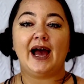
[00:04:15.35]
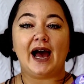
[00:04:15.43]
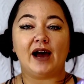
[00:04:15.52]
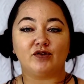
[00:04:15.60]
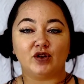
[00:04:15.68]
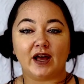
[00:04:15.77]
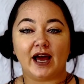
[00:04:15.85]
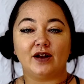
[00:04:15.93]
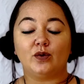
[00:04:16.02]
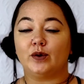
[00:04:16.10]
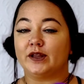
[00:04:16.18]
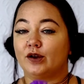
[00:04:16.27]
After
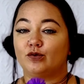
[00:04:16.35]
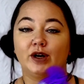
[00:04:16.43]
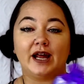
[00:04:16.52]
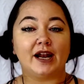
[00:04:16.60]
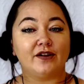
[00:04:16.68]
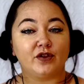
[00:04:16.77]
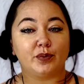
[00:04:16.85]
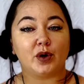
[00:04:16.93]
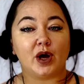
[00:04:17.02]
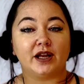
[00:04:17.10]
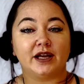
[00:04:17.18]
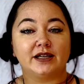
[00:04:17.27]
that, when they run out of the
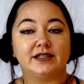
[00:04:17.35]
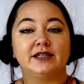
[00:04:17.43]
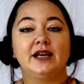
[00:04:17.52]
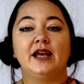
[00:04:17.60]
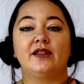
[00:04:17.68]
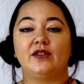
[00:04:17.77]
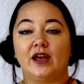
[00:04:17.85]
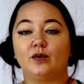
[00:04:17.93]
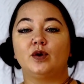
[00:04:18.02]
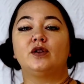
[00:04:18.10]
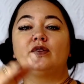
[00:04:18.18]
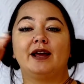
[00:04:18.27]
product, they
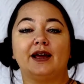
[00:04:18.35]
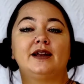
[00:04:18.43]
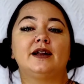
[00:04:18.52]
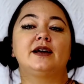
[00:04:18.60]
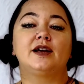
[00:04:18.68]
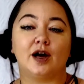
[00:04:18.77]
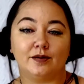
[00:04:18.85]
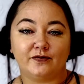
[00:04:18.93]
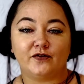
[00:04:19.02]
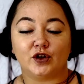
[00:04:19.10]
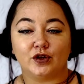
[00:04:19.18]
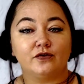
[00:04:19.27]
will then come
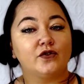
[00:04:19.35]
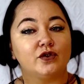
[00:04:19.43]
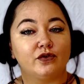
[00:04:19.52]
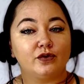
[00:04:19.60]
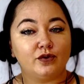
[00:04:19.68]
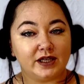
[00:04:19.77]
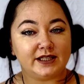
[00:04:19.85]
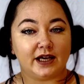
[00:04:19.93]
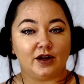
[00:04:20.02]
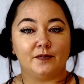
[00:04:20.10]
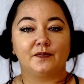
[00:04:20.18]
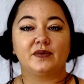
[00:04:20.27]
for you for the
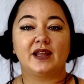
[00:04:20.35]
retail.